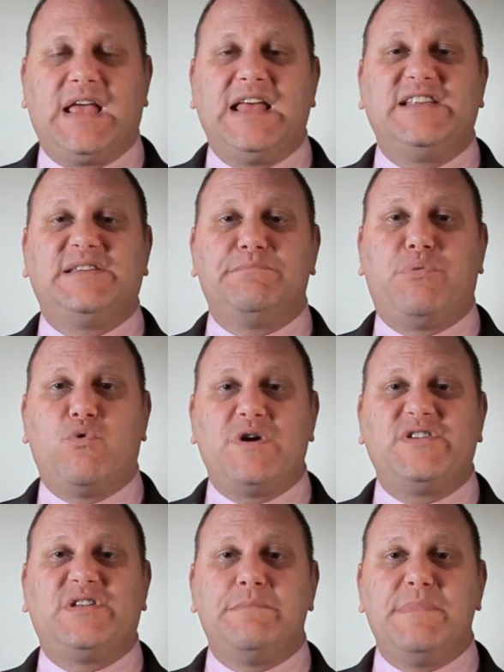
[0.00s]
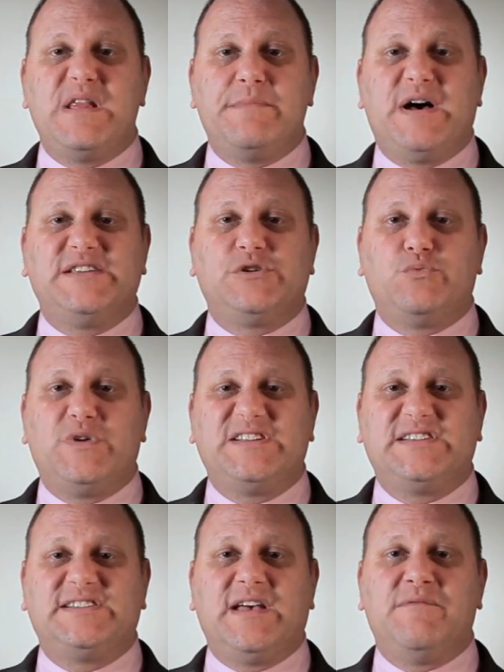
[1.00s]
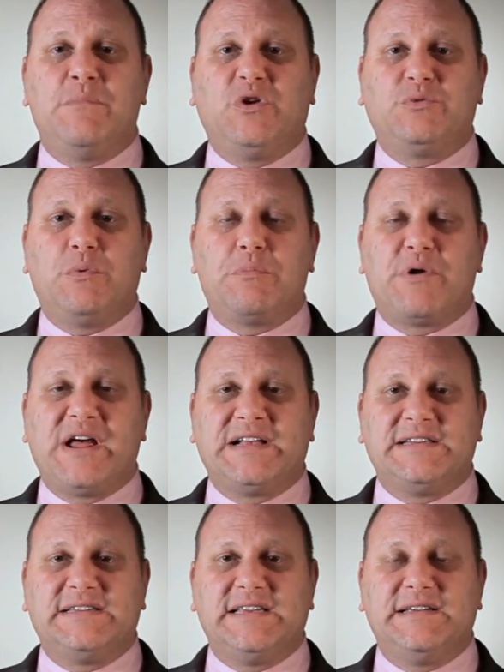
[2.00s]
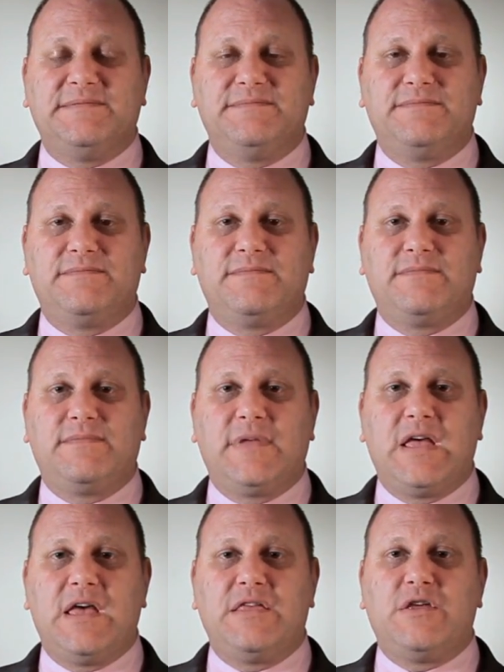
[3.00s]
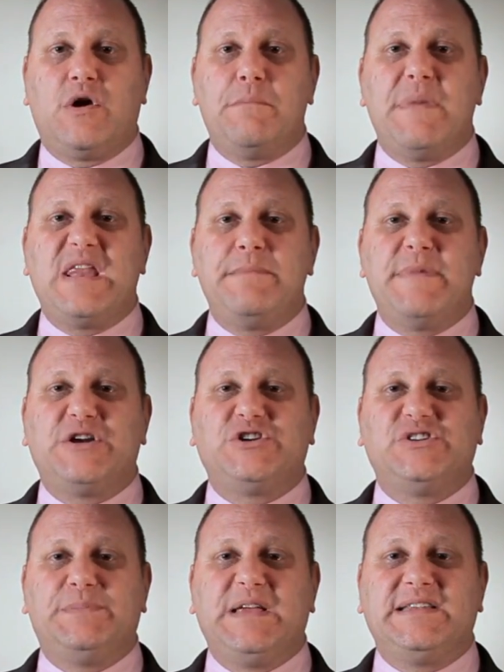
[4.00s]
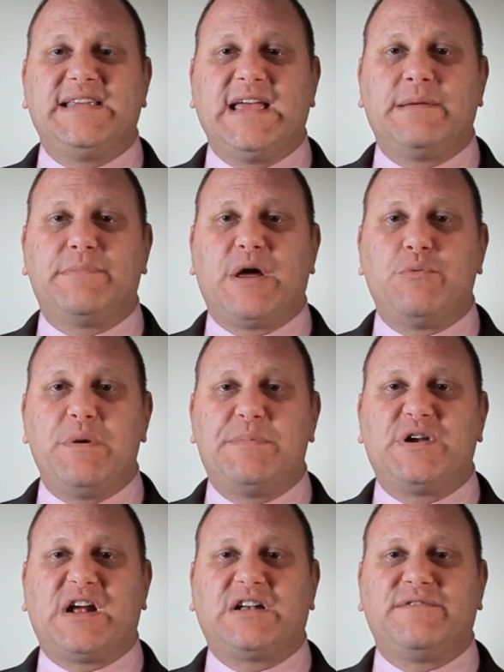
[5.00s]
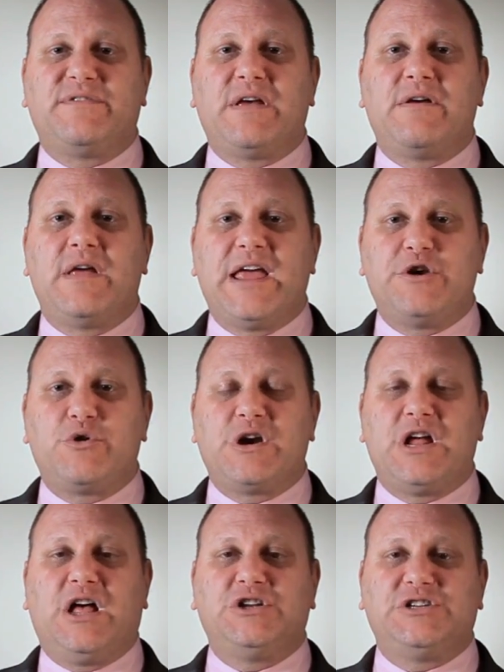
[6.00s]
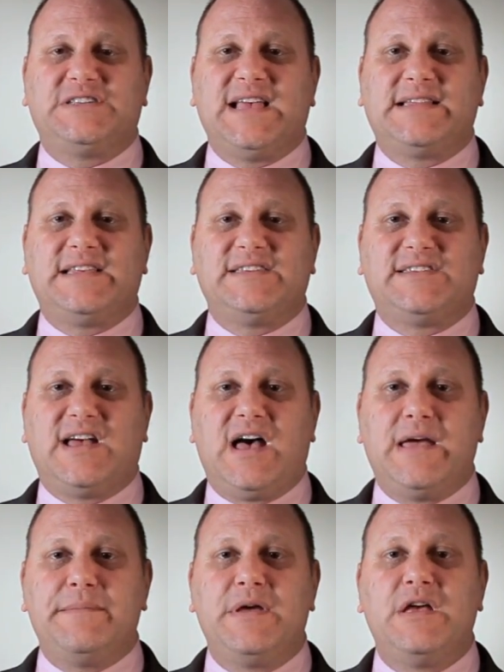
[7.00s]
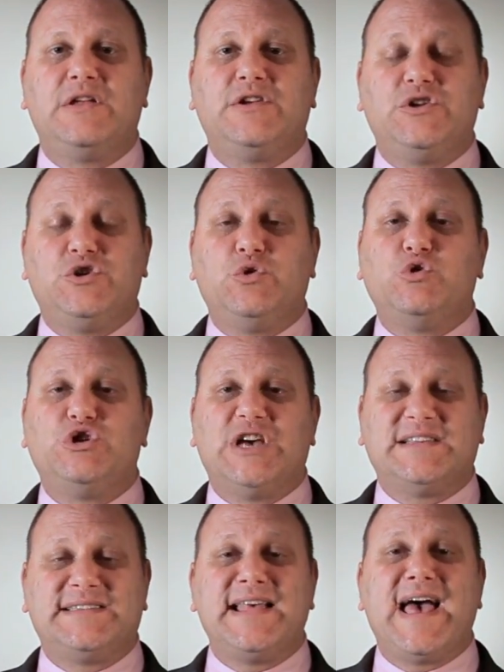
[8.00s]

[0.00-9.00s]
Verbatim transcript: It is important to minimize the risks of multiple pregnancy. There are many measures being taken by reproductive endocrinologists at this time to do just